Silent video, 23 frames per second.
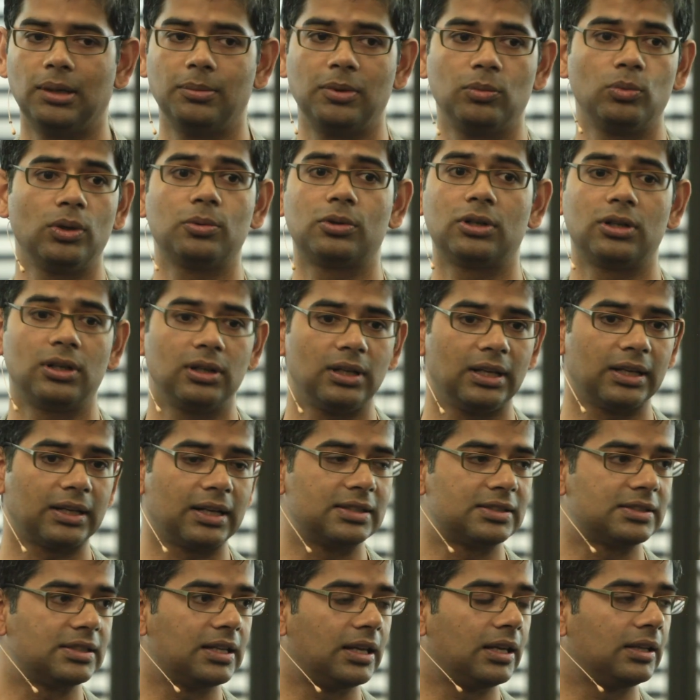we were, like I
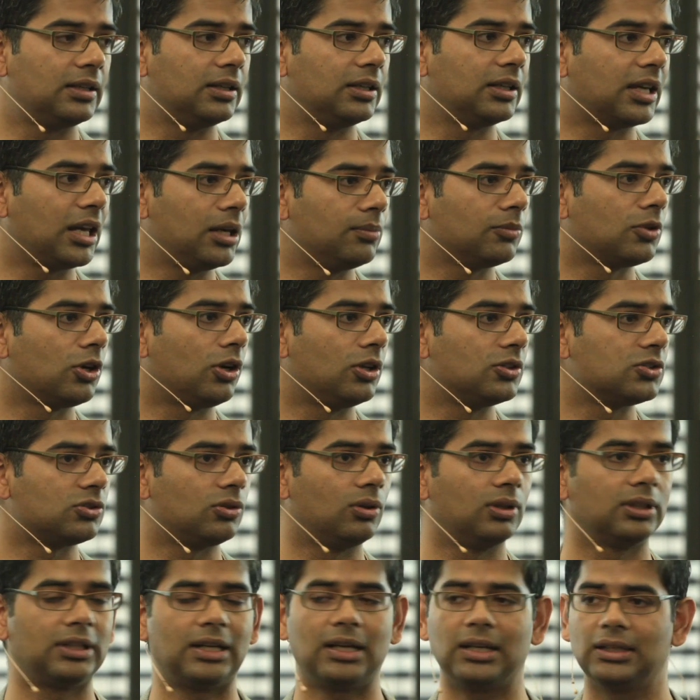said, a game
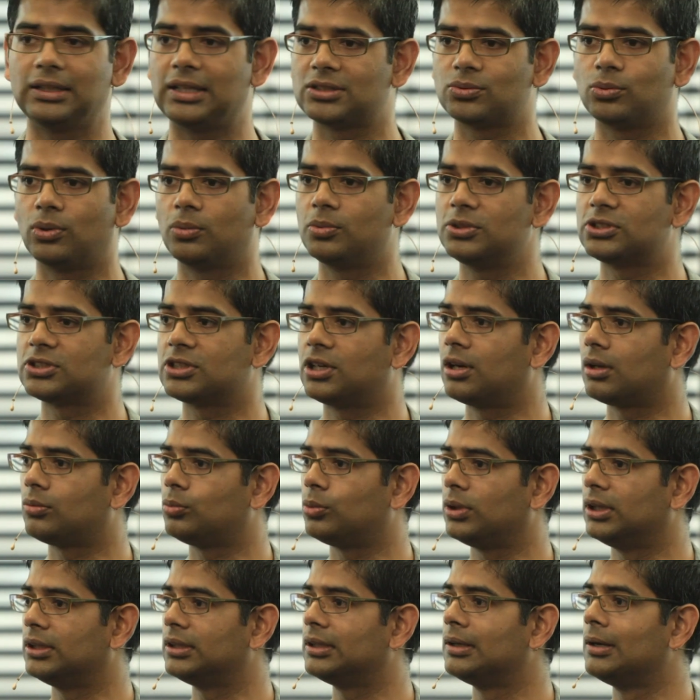console, that's what we started
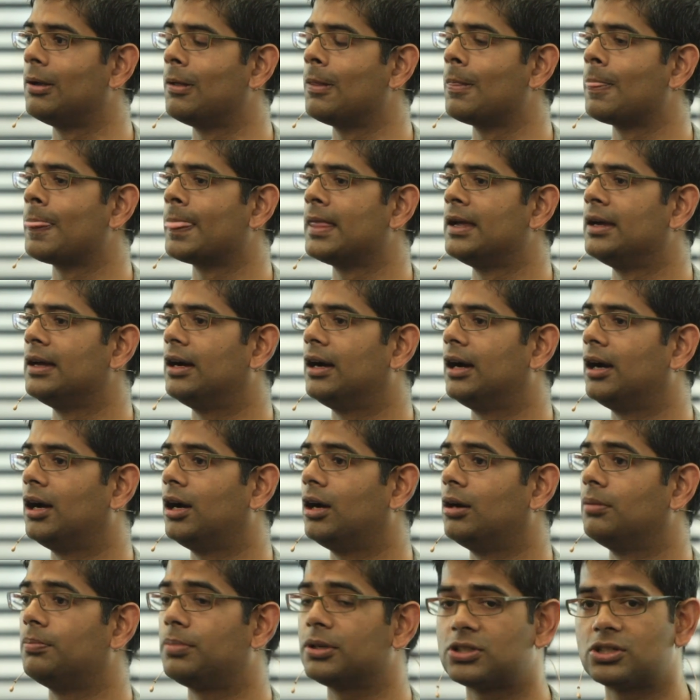with.
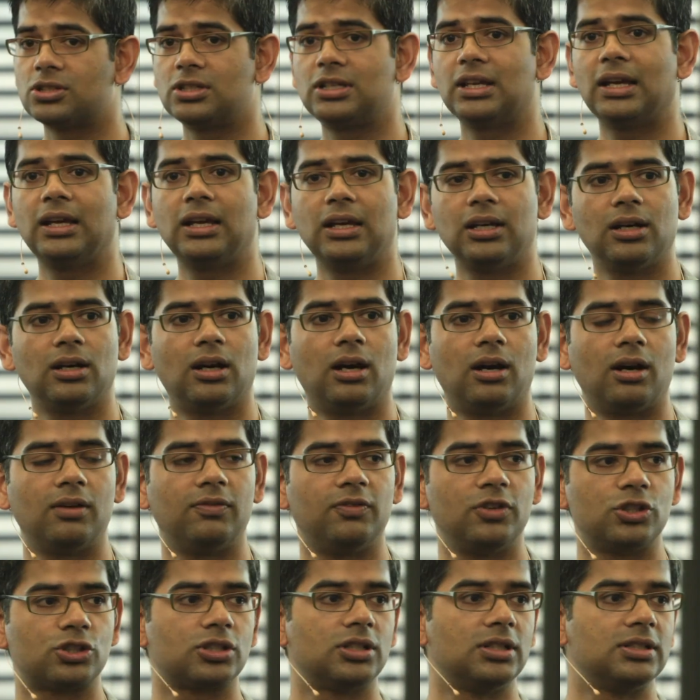But today, our
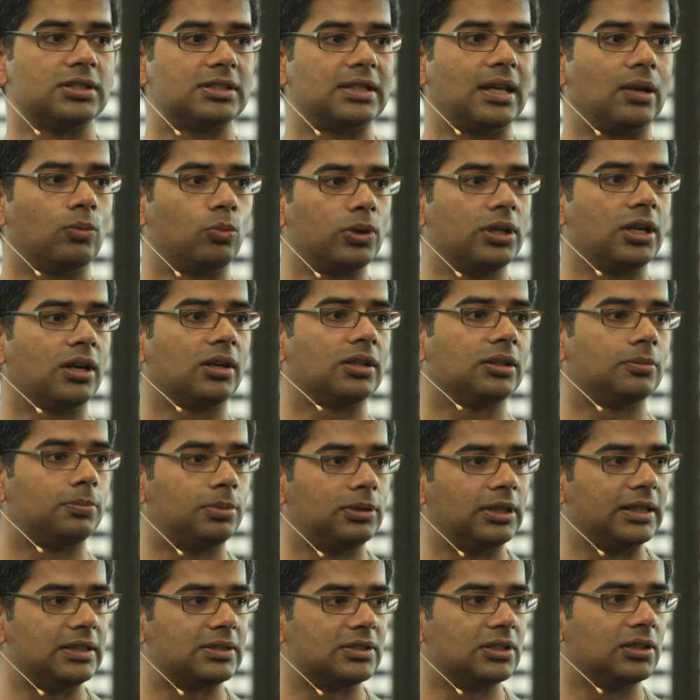vision is that we are the
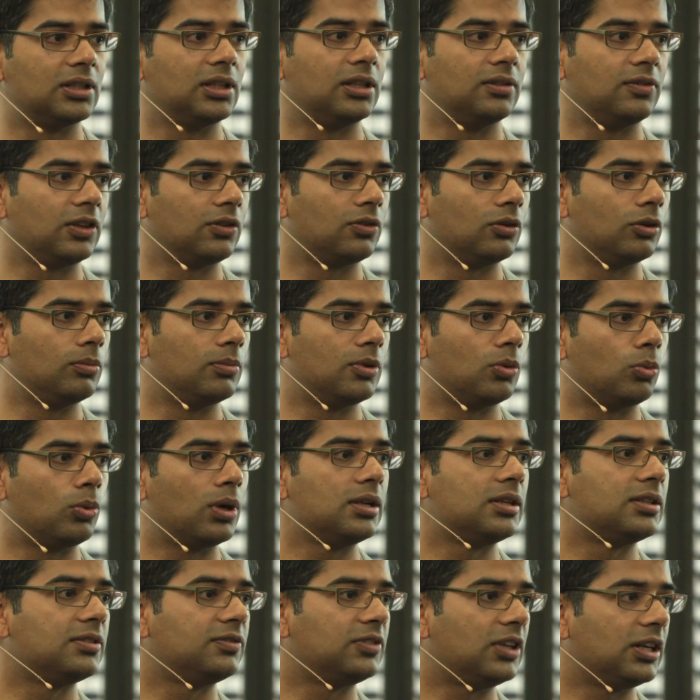place in the living room, the
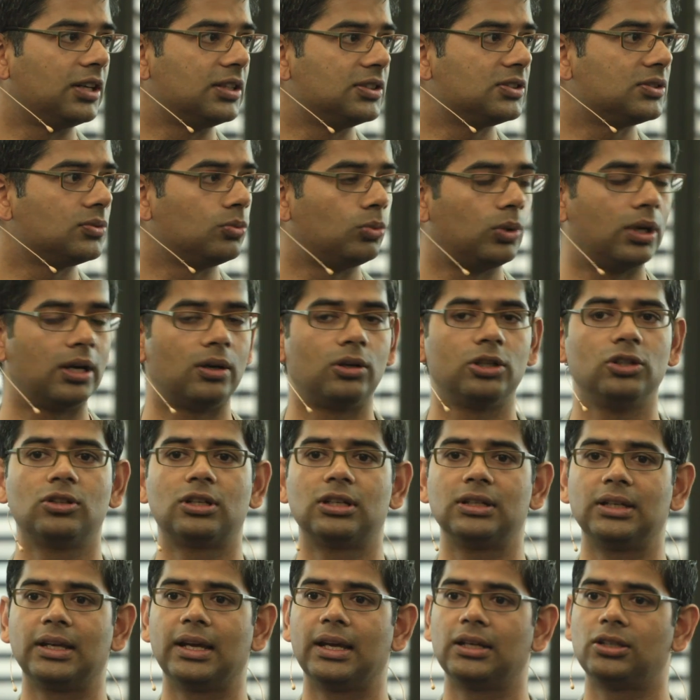one device where you
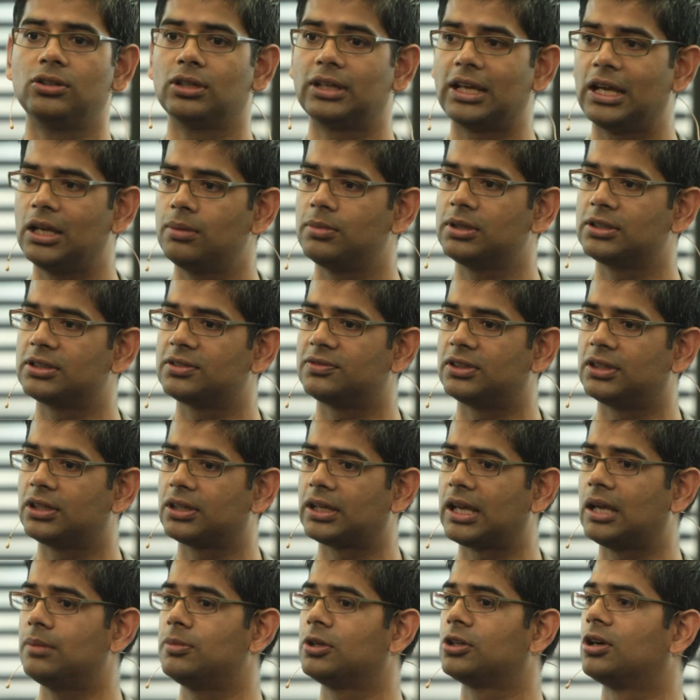can get your gaming
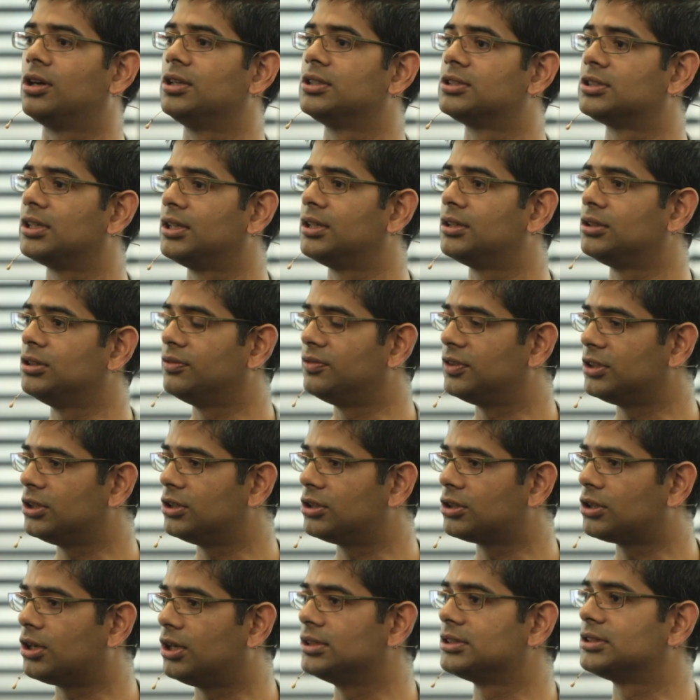content, your
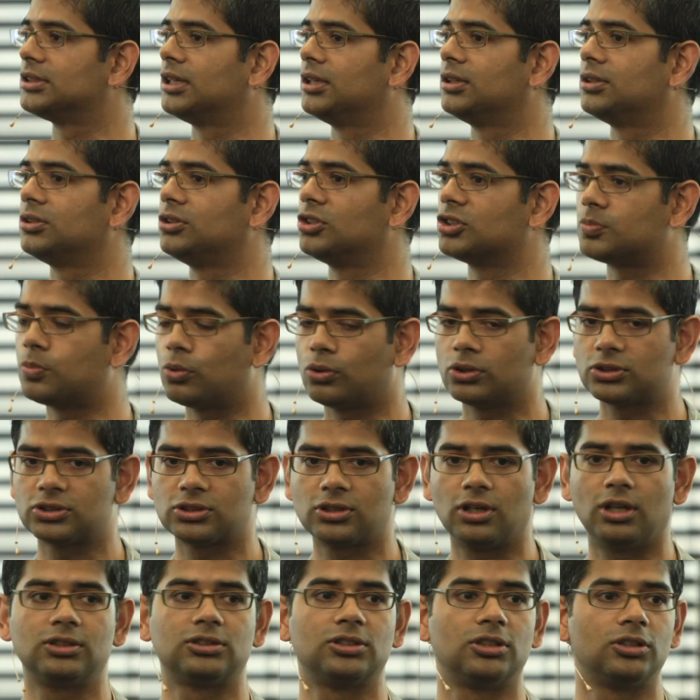video content, your sports
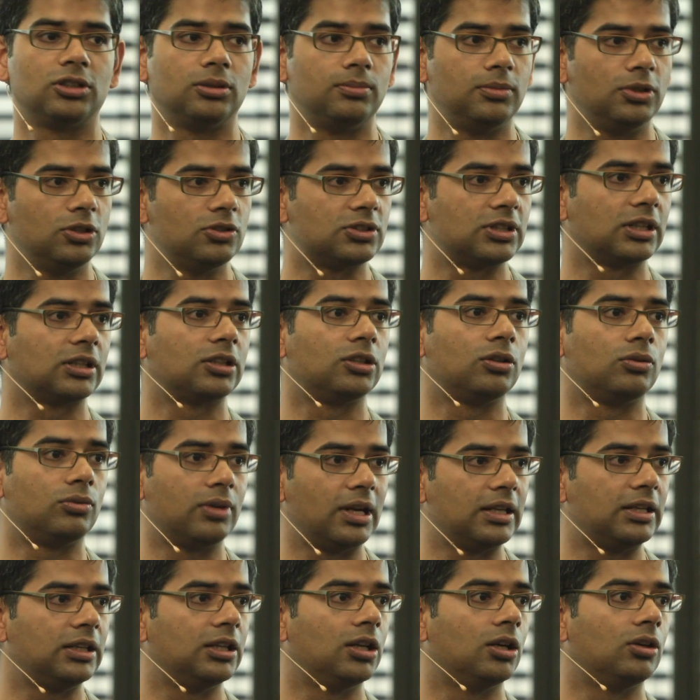content, your music, your
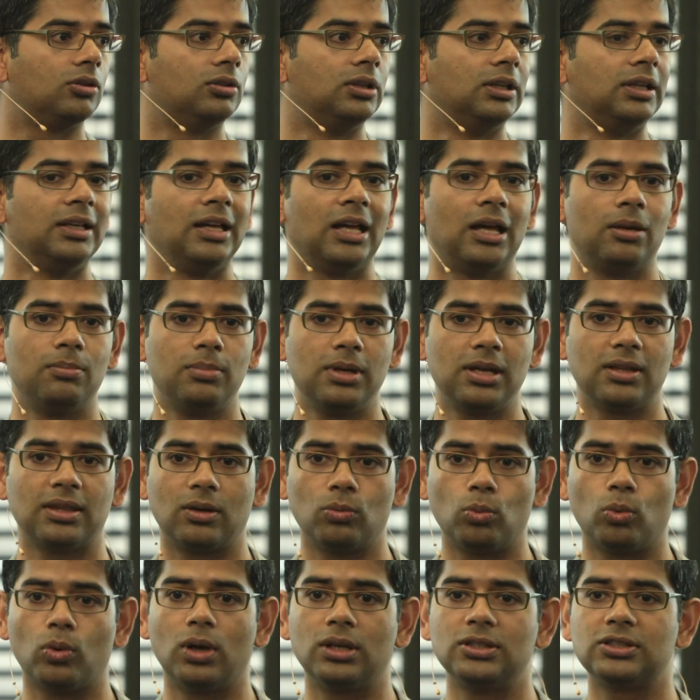radio, and being
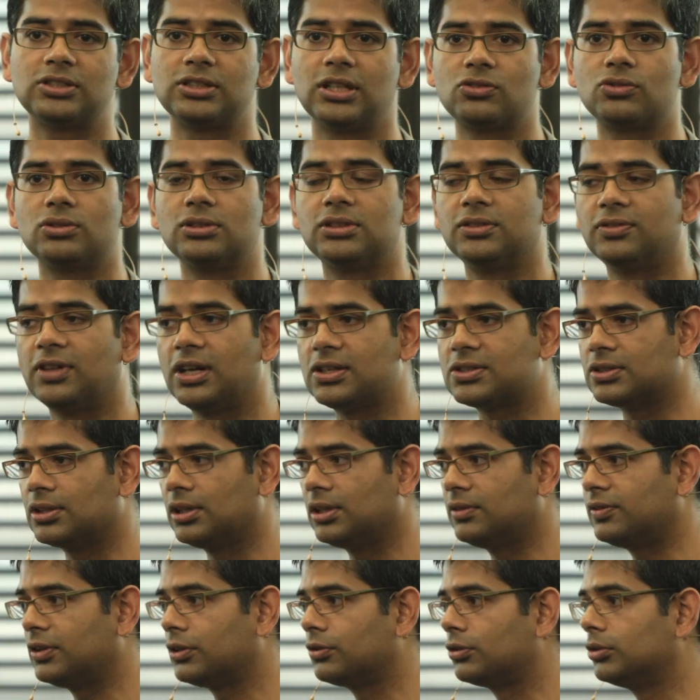that one central device in the
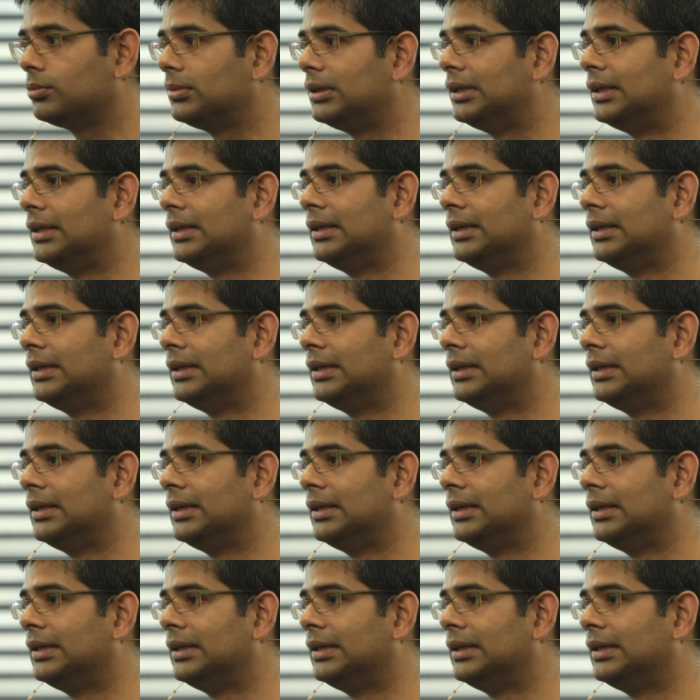living room.